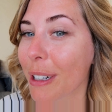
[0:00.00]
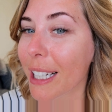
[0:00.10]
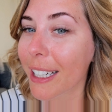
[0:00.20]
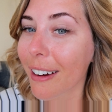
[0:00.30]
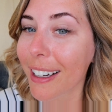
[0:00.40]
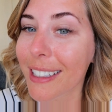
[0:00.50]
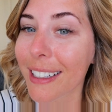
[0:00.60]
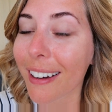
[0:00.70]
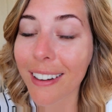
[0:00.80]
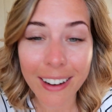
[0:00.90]
really
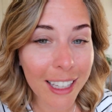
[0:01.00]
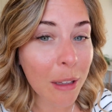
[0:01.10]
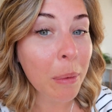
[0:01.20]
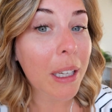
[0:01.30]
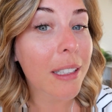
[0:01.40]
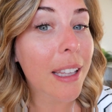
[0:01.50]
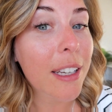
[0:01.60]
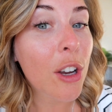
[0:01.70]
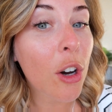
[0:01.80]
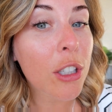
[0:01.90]
nicely. I like them because
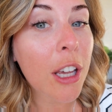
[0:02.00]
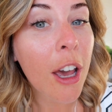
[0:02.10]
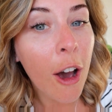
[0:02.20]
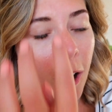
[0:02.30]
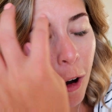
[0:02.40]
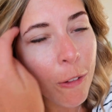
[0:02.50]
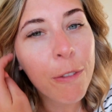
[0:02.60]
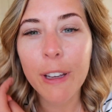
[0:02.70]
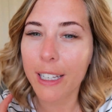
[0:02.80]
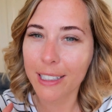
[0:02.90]
they're not
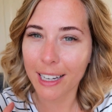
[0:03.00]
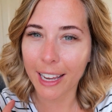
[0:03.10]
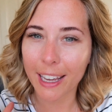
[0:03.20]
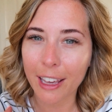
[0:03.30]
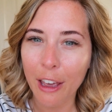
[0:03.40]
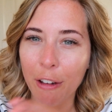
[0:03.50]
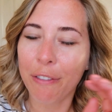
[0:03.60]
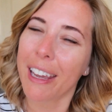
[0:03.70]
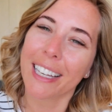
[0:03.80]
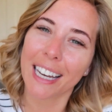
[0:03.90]
obviously
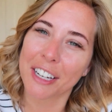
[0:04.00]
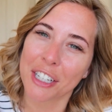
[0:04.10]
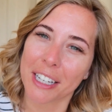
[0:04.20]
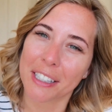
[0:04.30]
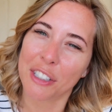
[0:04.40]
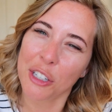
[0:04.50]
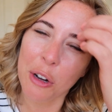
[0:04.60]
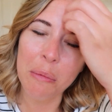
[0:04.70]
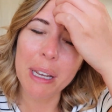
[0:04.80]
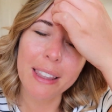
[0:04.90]
fake lashes. Do you
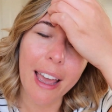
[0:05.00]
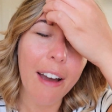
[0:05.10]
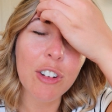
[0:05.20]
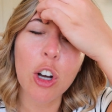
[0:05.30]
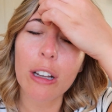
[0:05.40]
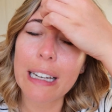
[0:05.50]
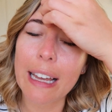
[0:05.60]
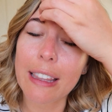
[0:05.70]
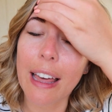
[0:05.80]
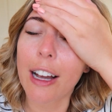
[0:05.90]
know what I mean? They haven't got
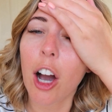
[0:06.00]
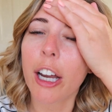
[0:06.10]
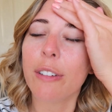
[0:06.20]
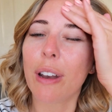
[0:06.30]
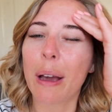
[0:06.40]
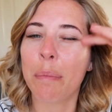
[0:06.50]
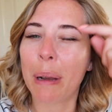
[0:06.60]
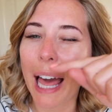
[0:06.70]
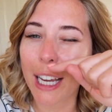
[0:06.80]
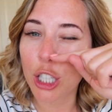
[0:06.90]
like that kind of like
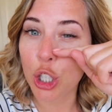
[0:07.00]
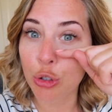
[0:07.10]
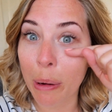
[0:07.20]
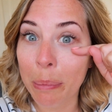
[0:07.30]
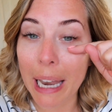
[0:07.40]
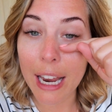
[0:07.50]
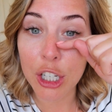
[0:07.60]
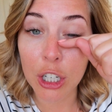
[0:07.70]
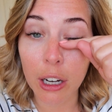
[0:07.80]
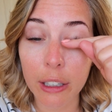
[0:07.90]
black strip
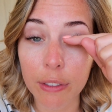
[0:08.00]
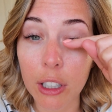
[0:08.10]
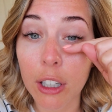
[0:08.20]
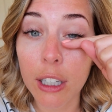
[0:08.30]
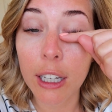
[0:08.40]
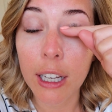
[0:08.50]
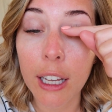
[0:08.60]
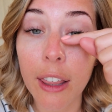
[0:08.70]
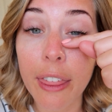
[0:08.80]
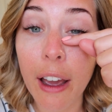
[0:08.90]
lash kind of look.
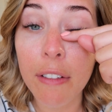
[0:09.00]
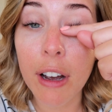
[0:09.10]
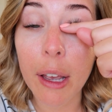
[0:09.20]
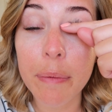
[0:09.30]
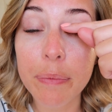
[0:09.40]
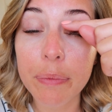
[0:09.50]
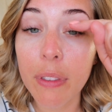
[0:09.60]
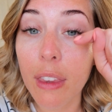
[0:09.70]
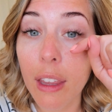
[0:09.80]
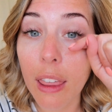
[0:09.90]
They're um
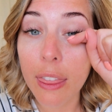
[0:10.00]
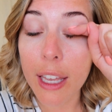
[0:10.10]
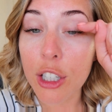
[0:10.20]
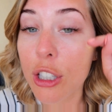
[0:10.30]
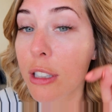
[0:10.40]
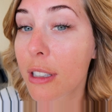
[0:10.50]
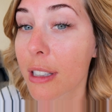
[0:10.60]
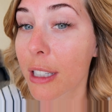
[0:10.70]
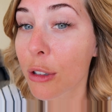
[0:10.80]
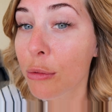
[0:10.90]
they're just
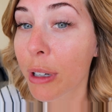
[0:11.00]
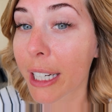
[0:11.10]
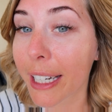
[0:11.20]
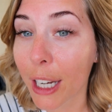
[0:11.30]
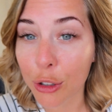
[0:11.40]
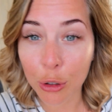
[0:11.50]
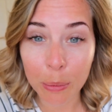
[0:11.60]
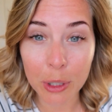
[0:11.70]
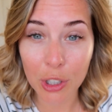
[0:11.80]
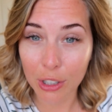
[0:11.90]
still really
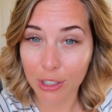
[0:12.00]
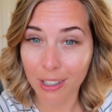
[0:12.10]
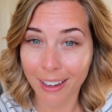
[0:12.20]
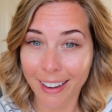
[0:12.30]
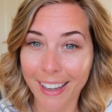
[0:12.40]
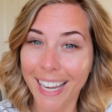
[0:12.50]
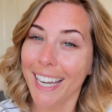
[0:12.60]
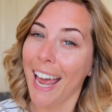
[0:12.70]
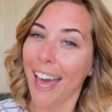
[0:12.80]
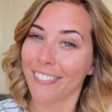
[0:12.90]
natural but just
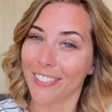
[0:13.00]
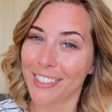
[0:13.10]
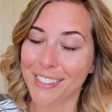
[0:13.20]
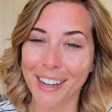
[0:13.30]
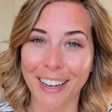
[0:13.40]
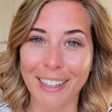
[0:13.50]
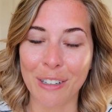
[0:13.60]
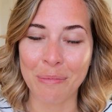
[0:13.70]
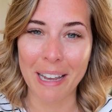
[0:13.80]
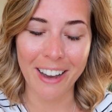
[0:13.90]
enhanced a
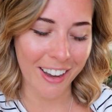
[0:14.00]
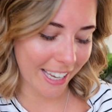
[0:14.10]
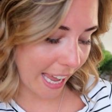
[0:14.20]
little bit, I